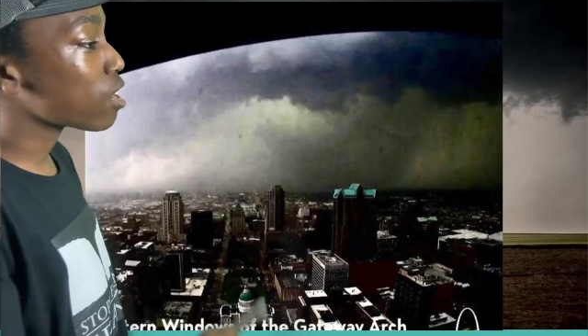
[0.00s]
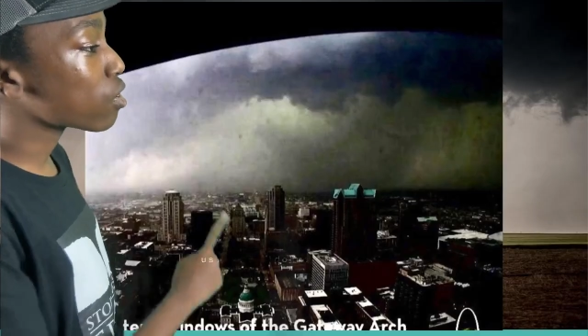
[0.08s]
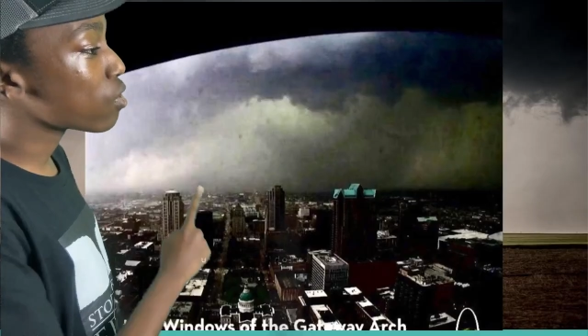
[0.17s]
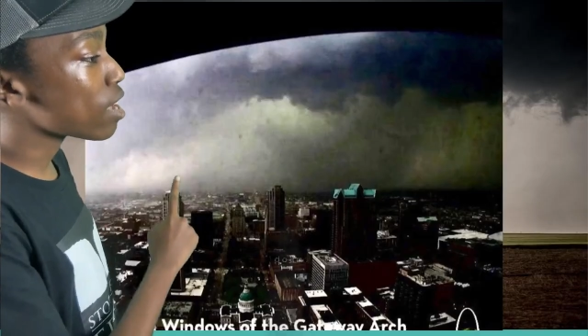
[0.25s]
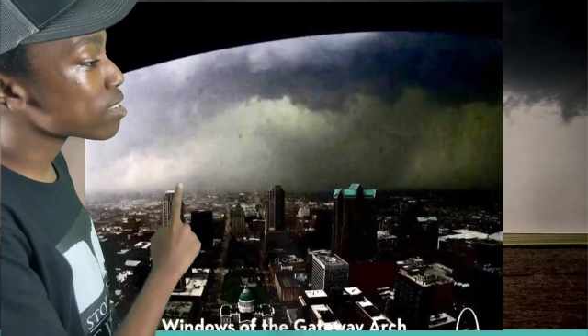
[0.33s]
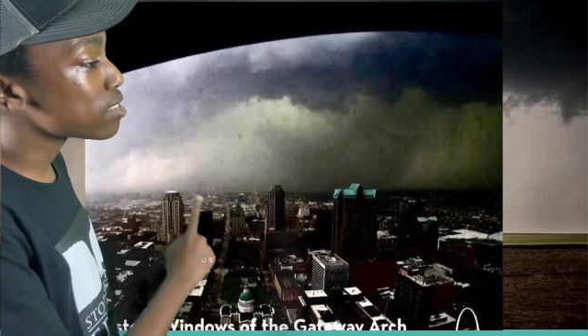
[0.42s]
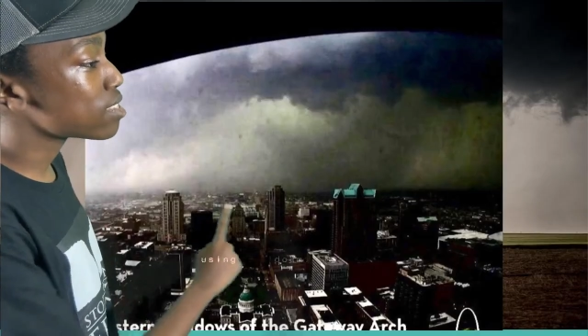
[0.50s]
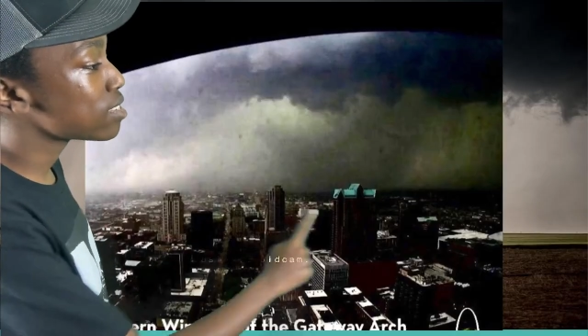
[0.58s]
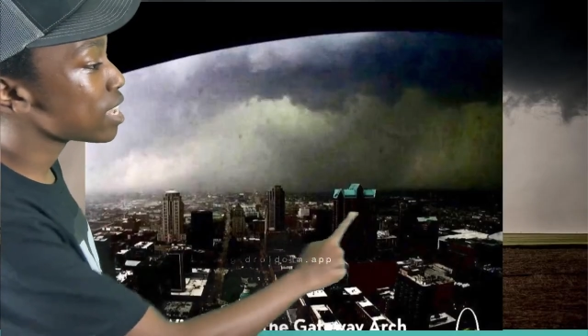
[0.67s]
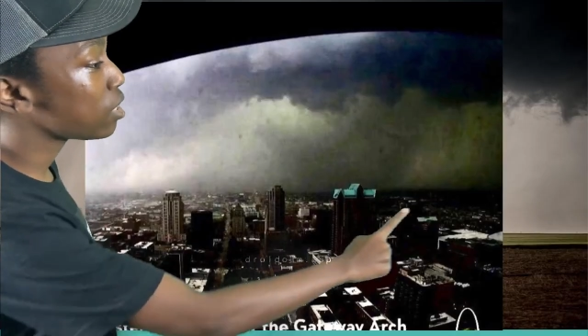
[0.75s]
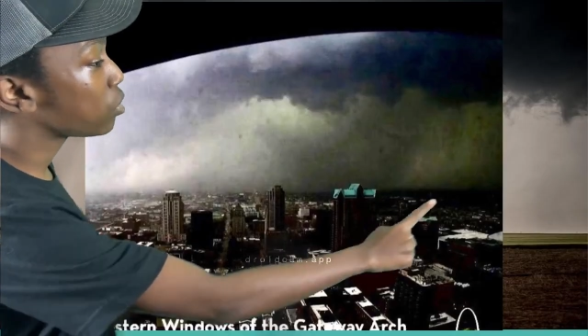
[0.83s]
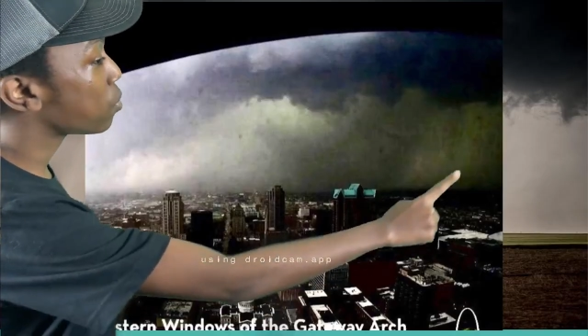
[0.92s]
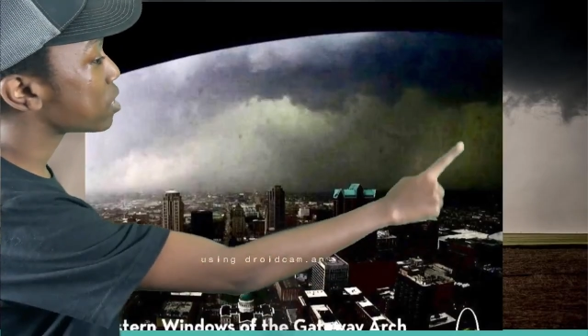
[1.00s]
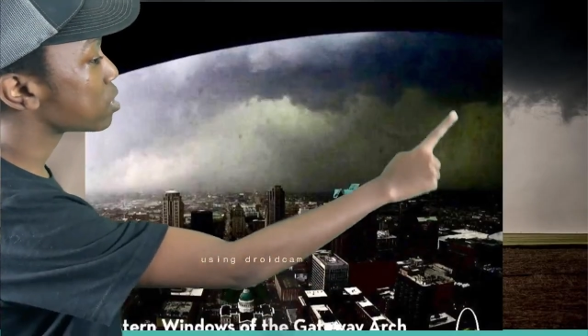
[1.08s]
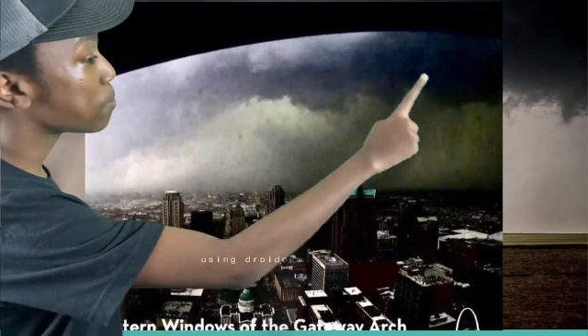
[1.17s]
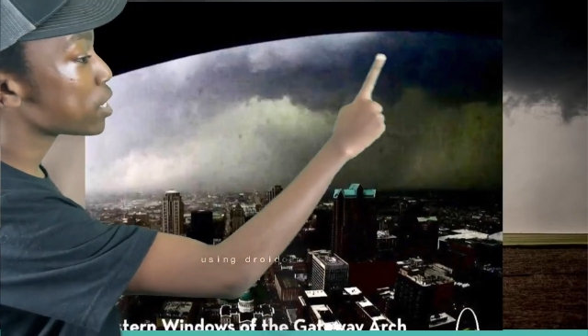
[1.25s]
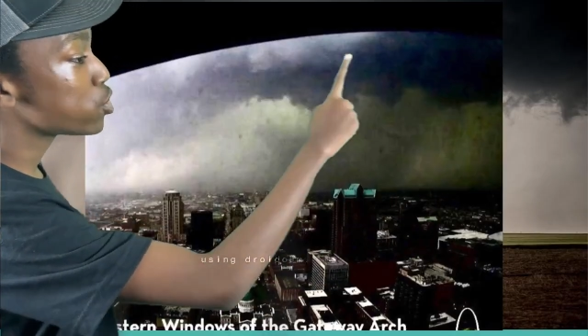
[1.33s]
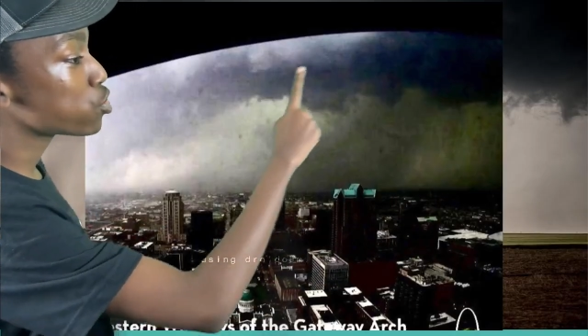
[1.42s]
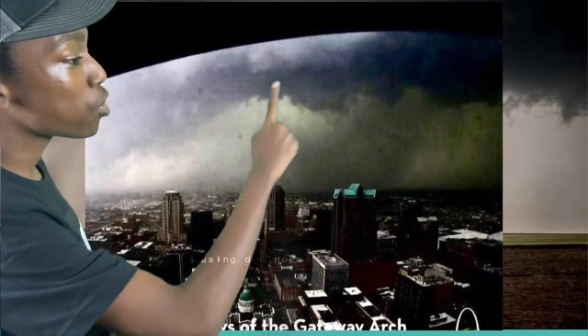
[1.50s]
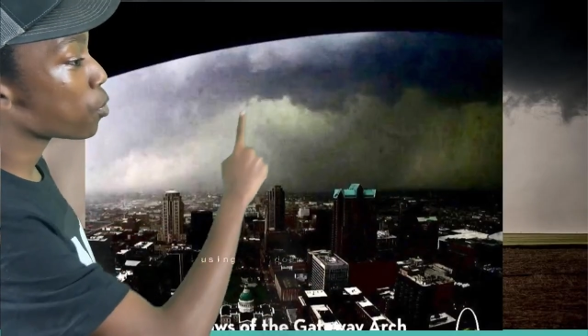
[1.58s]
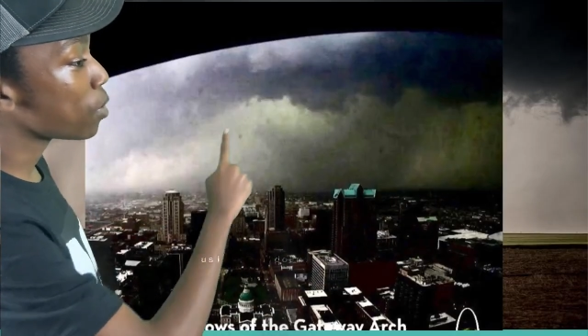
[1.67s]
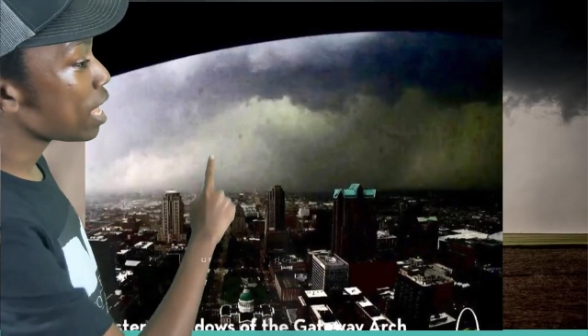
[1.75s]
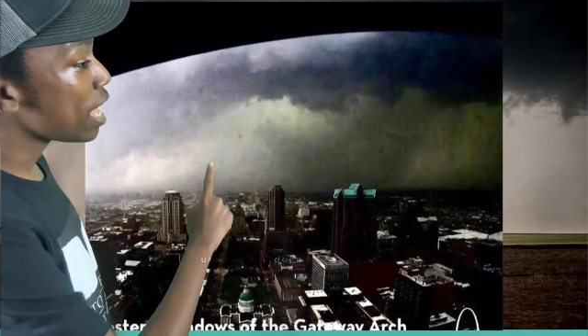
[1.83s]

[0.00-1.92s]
across the St. Louis metro.